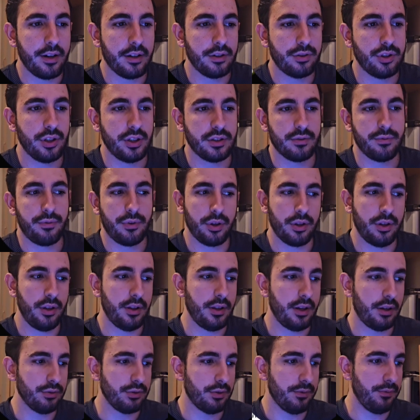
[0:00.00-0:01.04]
just
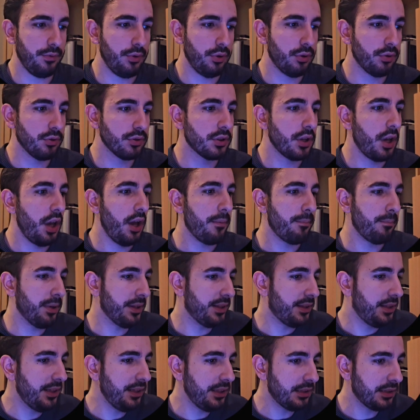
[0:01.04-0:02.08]
40,000 views,
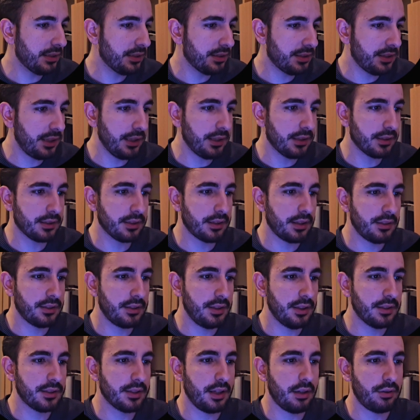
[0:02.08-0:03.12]
but this
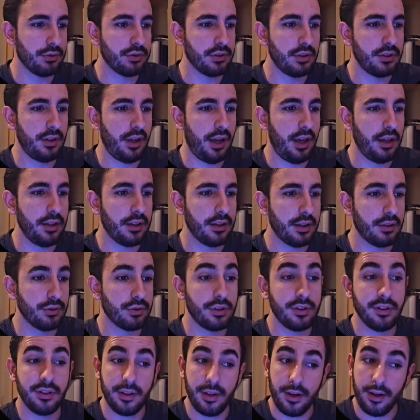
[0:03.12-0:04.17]
6,000,
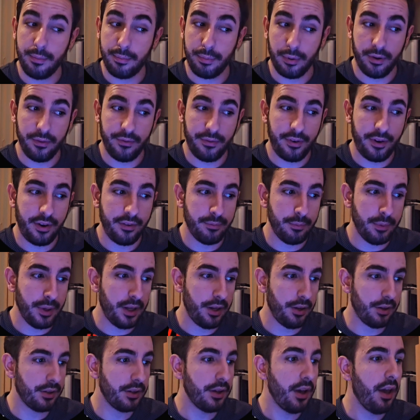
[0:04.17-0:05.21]
8,000, 3.5
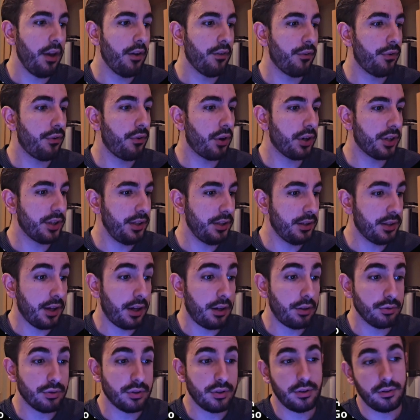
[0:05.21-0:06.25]
million,
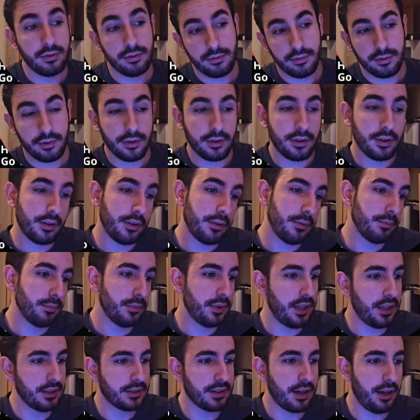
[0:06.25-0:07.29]
40,000,
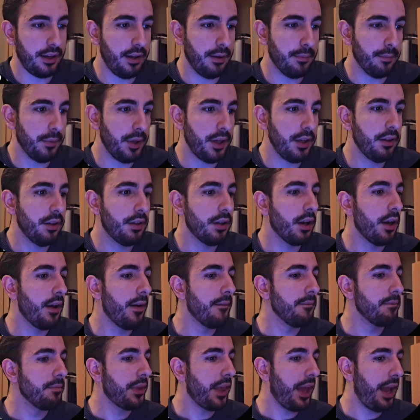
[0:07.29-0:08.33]
that's kind of mid,
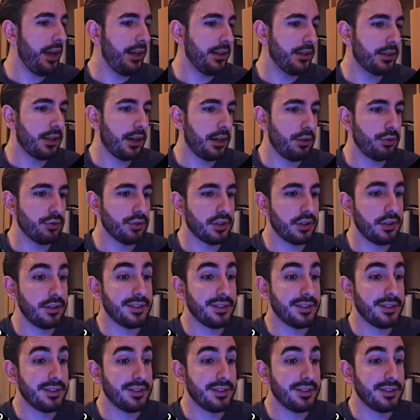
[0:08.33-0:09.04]
8,000,